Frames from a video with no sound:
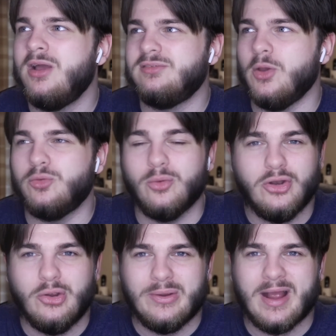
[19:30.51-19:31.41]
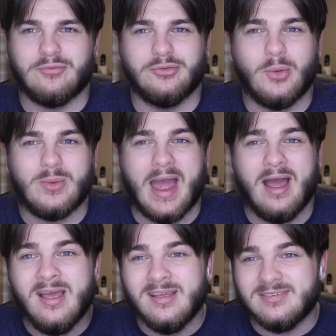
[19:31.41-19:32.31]
Don't do a Newcastle. Don't get
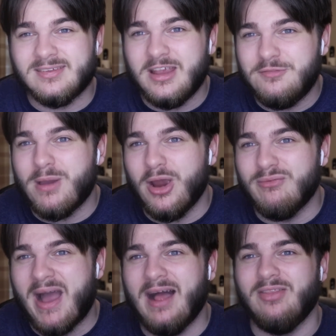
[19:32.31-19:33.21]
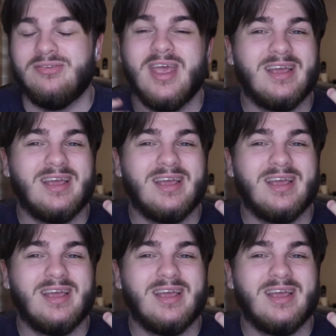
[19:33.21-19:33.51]
a safe pair of hands.